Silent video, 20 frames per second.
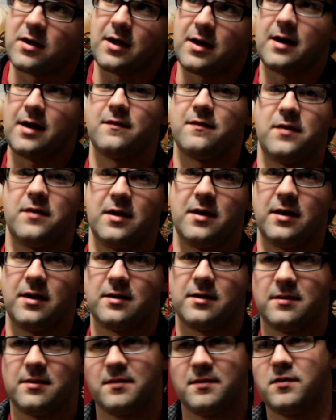kind of
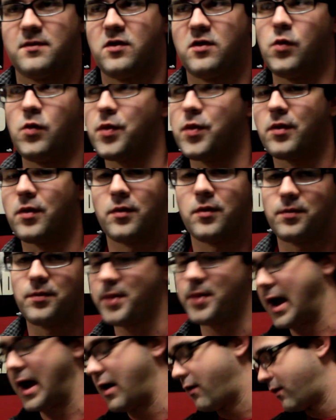super
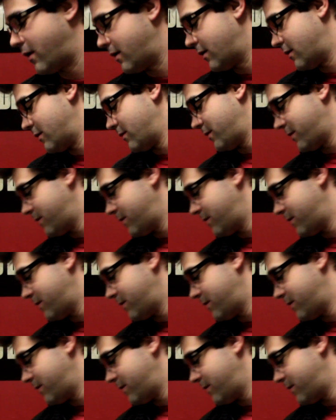power